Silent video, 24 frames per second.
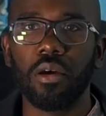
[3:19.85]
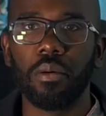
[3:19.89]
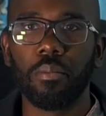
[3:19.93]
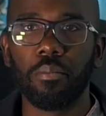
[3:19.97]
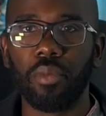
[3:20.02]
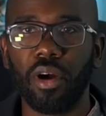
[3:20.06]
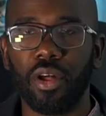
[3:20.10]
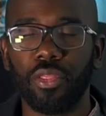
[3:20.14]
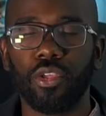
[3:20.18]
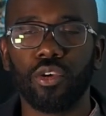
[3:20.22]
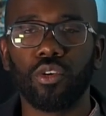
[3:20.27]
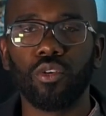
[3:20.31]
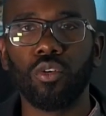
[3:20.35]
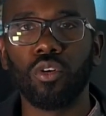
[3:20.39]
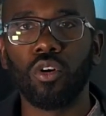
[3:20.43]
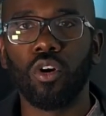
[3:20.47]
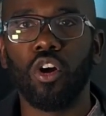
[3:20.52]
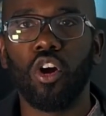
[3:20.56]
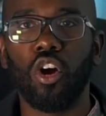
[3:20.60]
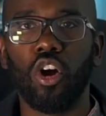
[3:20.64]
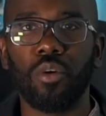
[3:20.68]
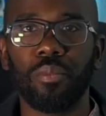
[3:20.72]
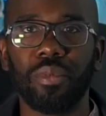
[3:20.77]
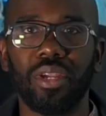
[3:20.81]
but the Google
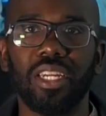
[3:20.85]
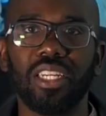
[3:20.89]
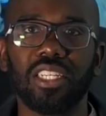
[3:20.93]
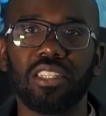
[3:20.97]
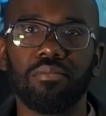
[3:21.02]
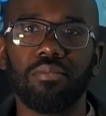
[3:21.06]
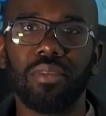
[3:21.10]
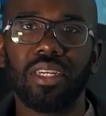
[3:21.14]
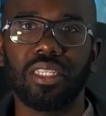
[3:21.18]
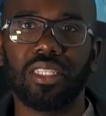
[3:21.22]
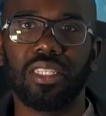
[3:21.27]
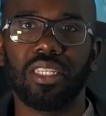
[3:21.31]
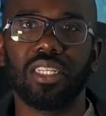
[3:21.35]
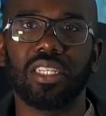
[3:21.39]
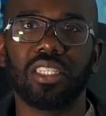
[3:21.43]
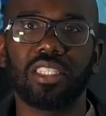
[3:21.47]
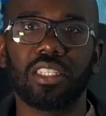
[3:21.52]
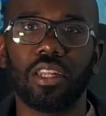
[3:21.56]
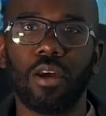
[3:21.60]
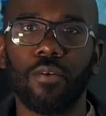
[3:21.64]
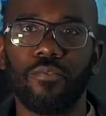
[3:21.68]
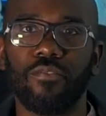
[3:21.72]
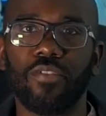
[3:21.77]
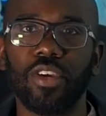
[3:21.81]
Home is missing
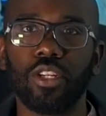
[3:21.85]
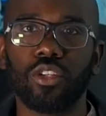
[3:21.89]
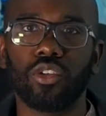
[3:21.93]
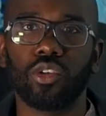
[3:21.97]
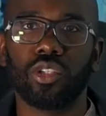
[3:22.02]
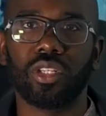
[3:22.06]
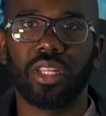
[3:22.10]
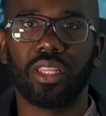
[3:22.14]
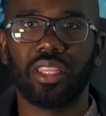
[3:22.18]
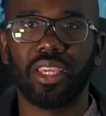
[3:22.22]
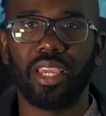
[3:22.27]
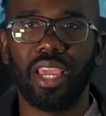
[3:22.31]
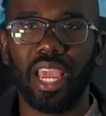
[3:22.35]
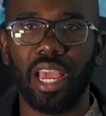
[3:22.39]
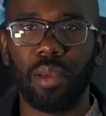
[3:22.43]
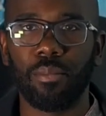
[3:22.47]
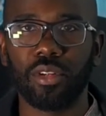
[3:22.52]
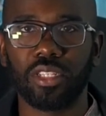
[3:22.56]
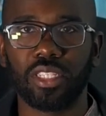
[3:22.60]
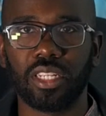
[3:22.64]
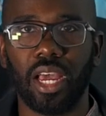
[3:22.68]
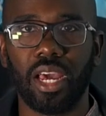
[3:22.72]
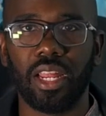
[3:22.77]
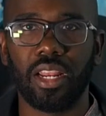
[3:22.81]
some features that the
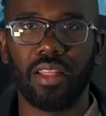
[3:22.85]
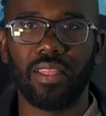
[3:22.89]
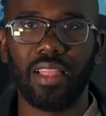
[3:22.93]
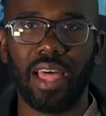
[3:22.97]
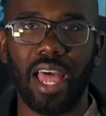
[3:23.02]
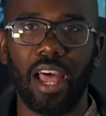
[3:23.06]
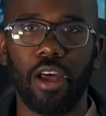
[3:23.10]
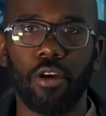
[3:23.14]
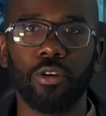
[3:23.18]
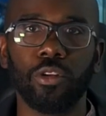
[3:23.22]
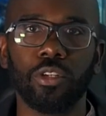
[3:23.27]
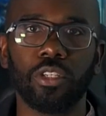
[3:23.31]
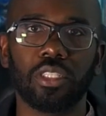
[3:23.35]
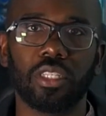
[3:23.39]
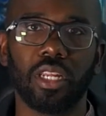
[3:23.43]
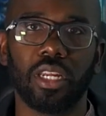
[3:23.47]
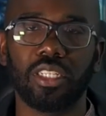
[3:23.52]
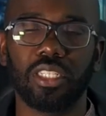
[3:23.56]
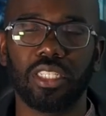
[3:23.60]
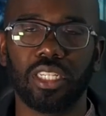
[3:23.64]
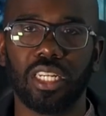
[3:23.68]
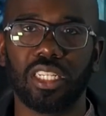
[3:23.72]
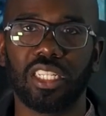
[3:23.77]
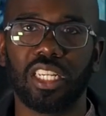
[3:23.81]
Amazon allows,
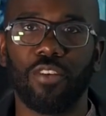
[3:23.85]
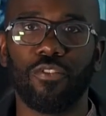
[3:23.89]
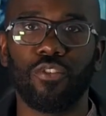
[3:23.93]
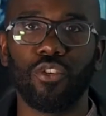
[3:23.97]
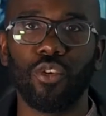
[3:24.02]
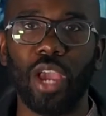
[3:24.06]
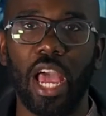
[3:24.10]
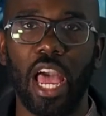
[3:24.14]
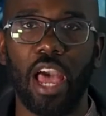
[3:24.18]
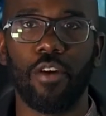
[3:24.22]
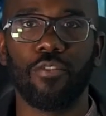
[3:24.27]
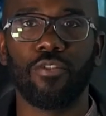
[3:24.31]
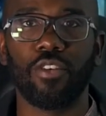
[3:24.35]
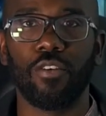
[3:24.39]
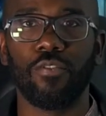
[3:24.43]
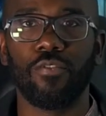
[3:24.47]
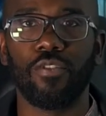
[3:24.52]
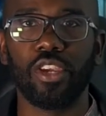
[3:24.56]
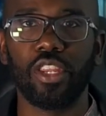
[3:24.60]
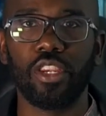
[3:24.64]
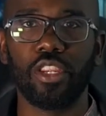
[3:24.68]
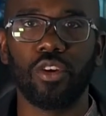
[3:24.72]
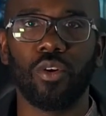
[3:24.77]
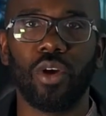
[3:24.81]
such as if you have a
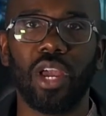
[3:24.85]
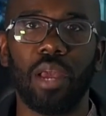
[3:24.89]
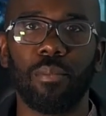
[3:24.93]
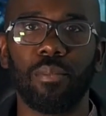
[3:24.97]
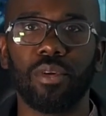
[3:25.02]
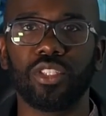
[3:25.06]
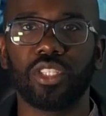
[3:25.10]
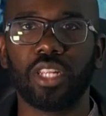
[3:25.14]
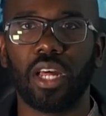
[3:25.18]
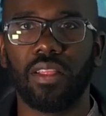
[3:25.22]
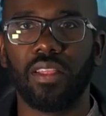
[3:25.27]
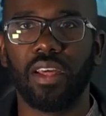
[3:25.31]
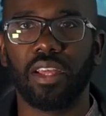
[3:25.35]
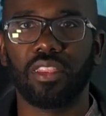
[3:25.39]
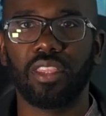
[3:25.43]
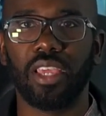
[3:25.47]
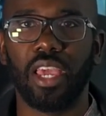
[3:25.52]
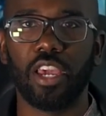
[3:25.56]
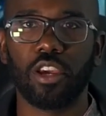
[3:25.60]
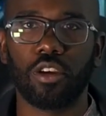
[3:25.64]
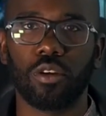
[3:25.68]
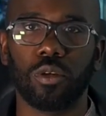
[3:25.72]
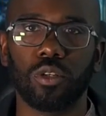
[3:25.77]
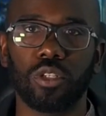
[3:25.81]
video Amazon like the
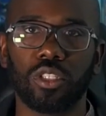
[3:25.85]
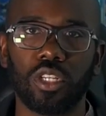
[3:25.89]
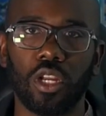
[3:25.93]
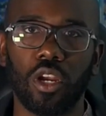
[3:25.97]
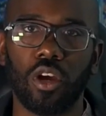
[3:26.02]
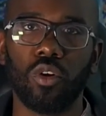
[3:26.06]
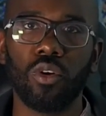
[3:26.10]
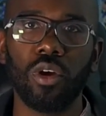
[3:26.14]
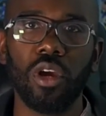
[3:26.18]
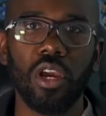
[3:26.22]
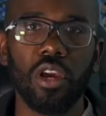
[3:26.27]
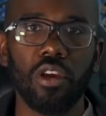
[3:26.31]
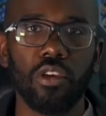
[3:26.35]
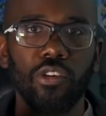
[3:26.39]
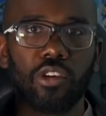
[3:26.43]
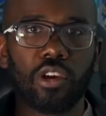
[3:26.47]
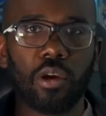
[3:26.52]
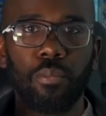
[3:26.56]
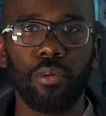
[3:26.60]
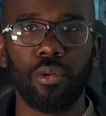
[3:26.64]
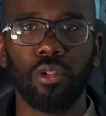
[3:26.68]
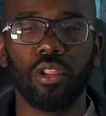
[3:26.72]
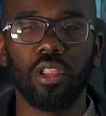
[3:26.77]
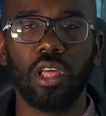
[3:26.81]
Echo Show, you can
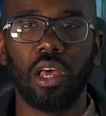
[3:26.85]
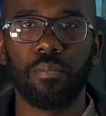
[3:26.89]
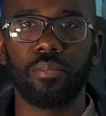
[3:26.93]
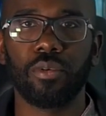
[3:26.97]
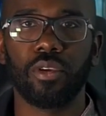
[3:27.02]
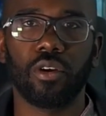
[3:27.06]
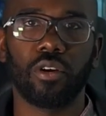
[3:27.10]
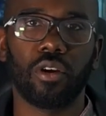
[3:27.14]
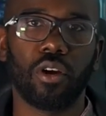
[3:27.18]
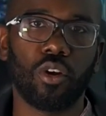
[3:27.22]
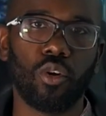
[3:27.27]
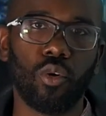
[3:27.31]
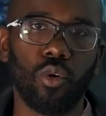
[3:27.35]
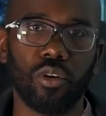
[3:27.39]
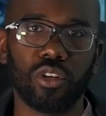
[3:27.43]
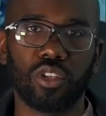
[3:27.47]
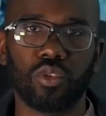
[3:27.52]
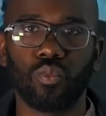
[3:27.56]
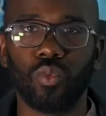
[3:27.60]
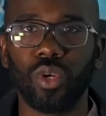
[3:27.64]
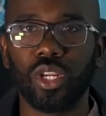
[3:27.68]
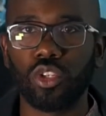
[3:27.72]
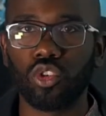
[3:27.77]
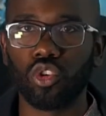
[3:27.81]
pull up your, of course,
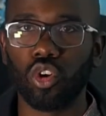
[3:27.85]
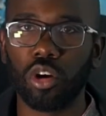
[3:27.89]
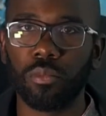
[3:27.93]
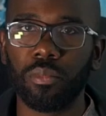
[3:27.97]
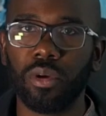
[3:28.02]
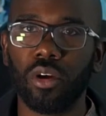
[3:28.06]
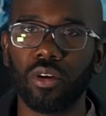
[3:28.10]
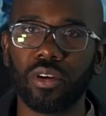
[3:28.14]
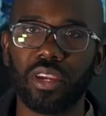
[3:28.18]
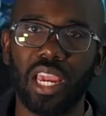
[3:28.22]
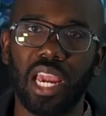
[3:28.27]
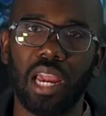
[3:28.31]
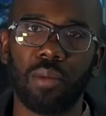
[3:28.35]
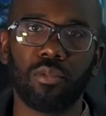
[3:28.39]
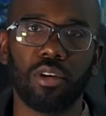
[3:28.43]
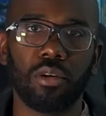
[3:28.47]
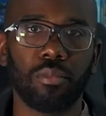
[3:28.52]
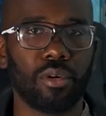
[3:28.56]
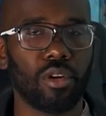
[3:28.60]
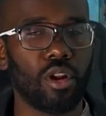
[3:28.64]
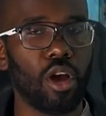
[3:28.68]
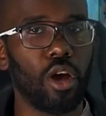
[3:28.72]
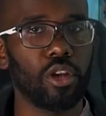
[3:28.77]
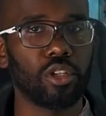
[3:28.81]
Ring doorbell camera,
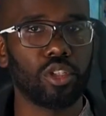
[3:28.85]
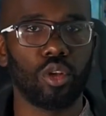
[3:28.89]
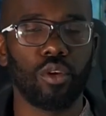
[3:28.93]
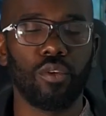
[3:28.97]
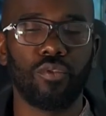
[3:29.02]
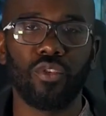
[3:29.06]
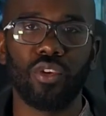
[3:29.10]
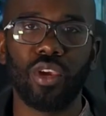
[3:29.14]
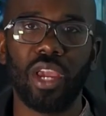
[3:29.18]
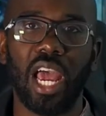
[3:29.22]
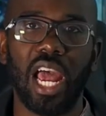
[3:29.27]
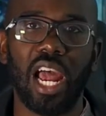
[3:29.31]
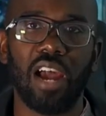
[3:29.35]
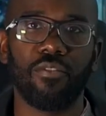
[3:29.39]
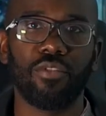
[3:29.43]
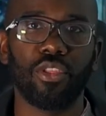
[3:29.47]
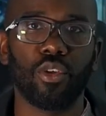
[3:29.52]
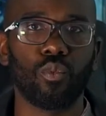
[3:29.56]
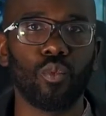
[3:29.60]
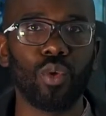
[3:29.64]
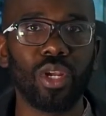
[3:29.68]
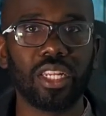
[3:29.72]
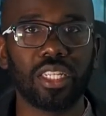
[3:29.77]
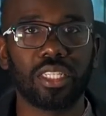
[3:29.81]
but also if you have the
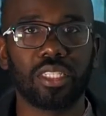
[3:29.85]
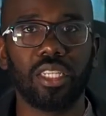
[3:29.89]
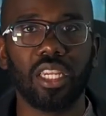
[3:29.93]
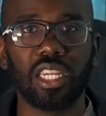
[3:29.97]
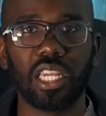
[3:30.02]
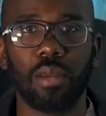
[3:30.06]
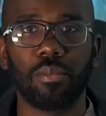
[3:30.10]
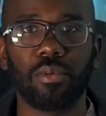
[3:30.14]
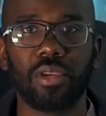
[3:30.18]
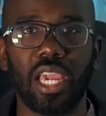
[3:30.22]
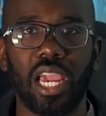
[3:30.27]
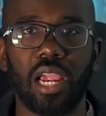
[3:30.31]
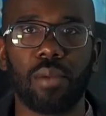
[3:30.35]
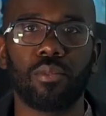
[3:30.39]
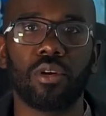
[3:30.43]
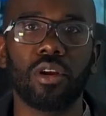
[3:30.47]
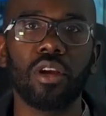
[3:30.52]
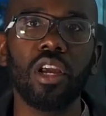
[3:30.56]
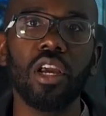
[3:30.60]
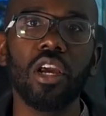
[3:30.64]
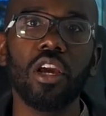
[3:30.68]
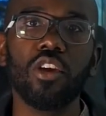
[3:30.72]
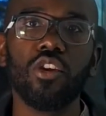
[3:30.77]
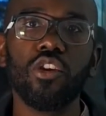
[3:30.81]
Ring stick-up camera,
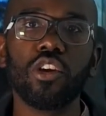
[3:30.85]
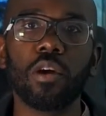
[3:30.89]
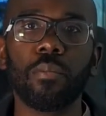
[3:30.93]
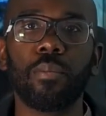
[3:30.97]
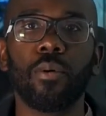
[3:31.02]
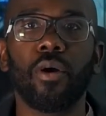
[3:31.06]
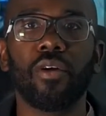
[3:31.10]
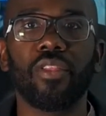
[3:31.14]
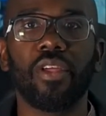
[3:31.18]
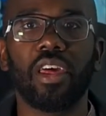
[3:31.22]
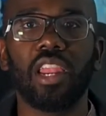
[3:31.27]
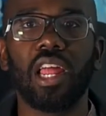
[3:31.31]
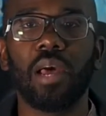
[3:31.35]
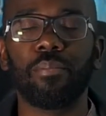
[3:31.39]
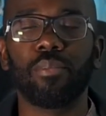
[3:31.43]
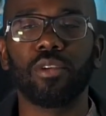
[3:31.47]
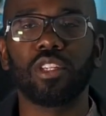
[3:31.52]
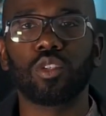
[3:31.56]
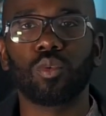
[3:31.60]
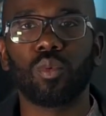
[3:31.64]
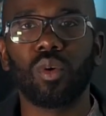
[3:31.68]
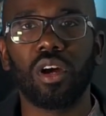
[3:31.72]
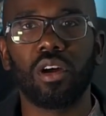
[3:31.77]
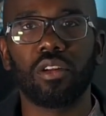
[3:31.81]
you can pull that up
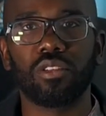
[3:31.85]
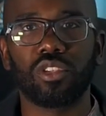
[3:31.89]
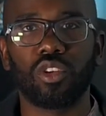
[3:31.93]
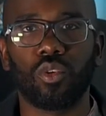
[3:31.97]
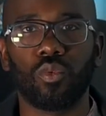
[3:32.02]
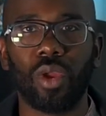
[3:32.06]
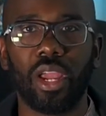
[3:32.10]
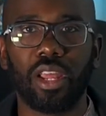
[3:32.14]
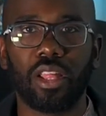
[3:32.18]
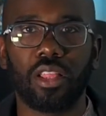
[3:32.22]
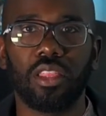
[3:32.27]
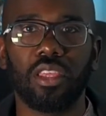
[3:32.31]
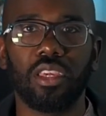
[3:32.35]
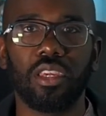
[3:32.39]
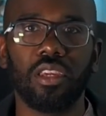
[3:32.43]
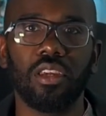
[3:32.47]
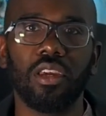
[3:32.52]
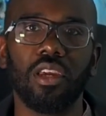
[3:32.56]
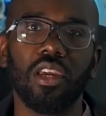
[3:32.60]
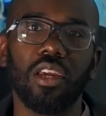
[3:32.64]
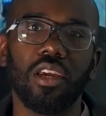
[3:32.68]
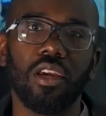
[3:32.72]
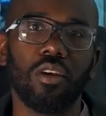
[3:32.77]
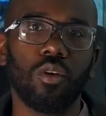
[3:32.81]
as well directly
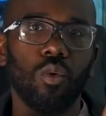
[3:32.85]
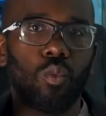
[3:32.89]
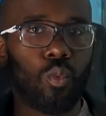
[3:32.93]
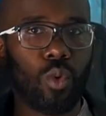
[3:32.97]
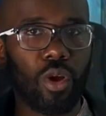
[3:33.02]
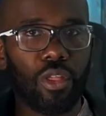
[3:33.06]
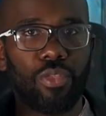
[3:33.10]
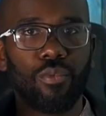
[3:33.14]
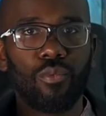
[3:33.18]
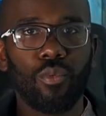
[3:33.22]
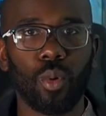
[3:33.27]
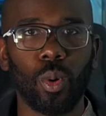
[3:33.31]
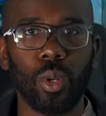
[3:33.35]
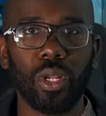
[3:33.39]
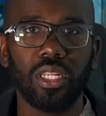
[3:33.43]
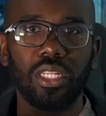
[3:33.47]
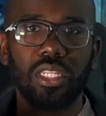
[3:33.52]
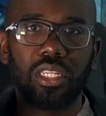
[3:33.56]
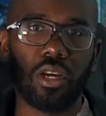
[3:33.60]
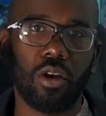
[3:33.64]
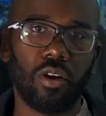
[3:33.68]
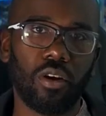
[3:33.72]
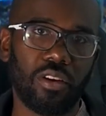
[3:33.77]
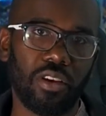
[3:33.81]
with
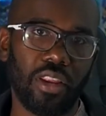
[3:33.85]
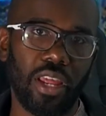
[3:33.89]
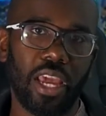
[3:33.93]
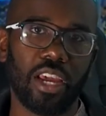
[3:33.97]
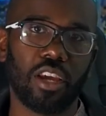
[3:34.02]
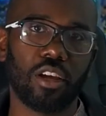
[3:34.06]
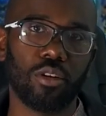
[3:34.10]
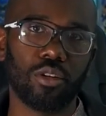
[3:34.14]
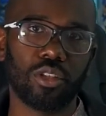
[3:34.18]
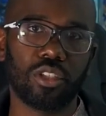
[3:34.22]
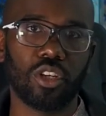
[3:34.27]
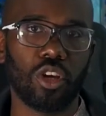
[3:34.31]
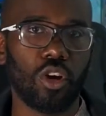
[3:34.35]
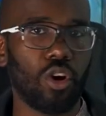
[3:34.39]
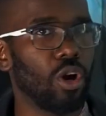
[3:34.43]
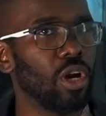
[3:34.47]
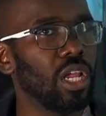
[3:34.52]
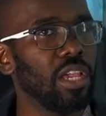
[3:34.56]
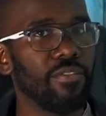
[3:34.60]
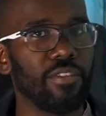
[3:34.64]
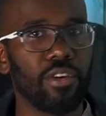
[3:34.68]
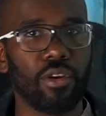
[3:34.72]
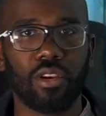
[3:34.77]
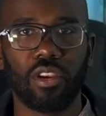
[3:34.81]
voice on the Echo Show or
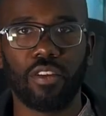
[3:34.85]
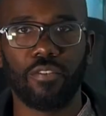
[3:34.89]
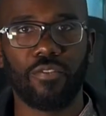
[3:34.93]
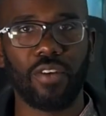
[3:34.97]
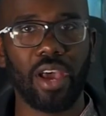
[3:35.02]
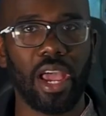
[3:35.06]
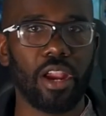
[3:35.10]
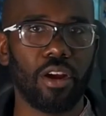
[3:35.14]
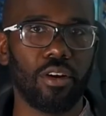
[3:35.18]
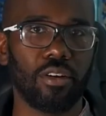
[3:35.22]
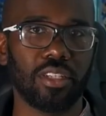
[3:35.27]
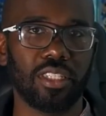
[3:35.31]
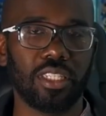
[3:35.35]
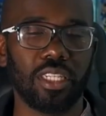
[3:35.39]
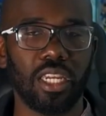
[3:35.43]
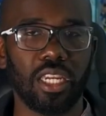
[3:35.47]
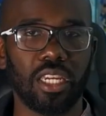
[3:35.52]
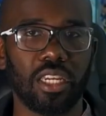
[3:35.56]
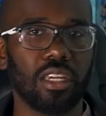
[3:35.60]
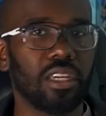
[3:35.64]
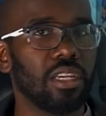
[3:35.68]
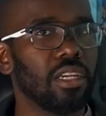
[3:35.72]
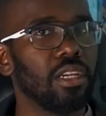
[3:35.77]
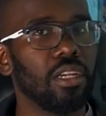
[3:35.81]
even on a Fire
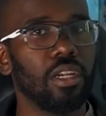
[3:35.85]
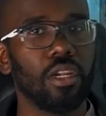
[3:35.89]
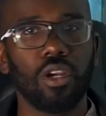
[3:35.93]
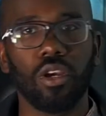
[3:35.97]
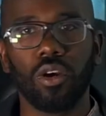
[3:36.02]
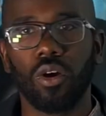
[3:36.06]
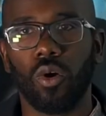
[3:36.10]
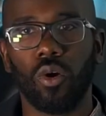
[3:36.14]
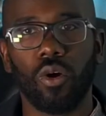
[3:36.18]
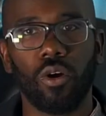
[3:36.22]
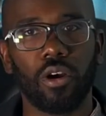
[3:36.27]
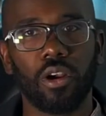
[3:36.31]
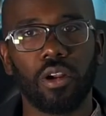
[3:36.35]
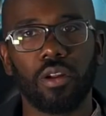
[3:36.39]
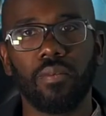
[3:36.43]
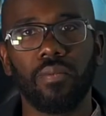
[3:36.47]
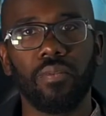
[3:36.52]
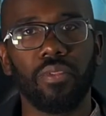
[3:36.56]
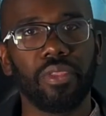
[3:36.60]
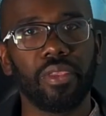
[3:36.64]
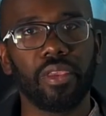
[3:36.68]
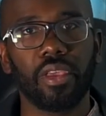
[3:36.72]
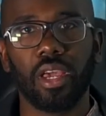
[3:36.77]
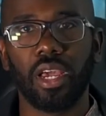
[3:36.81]
Stick or
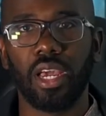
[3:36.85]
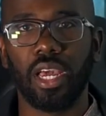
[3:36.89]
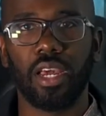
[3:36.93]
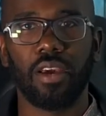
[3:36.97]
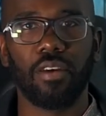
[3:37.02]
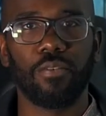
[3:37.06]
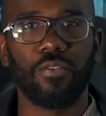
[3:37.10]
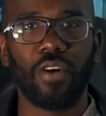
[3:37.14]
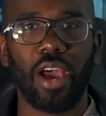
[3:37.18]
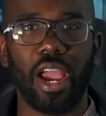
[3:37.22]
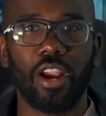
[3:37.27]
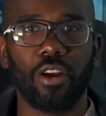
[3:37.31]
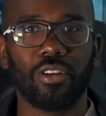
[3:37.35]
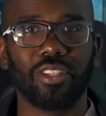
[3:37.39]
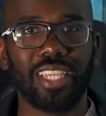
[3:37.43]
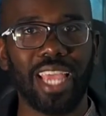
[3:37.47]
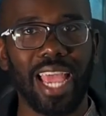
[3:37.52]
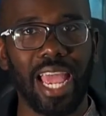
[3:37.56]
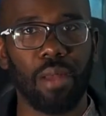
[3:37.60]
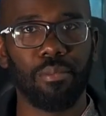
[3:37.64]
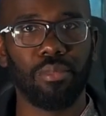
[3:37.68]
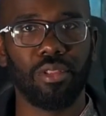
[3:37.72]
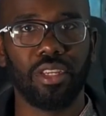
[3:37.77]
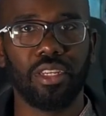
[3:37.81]
a Fire
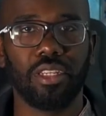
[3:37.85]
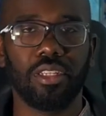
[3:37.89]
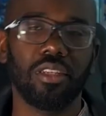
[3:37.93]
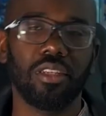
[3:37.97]
tablet.